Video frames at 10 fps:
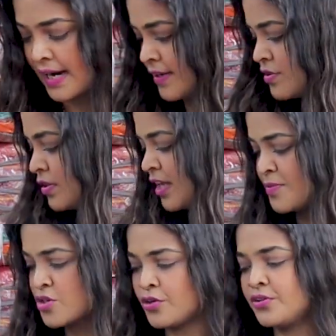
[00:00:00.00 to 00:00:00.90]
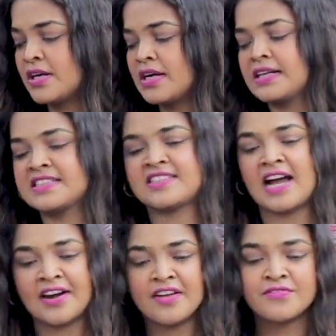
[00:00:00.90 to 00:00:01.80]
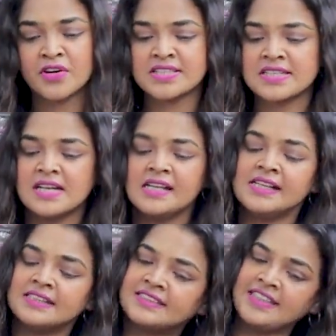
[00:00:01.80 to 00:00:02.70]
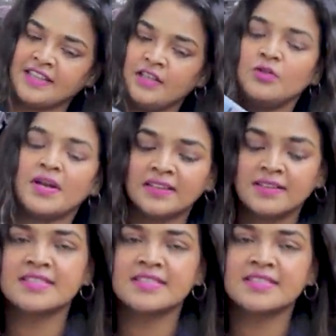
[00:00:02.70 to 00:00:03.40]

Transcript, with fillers: sari. So let me show you the sari first. See, look at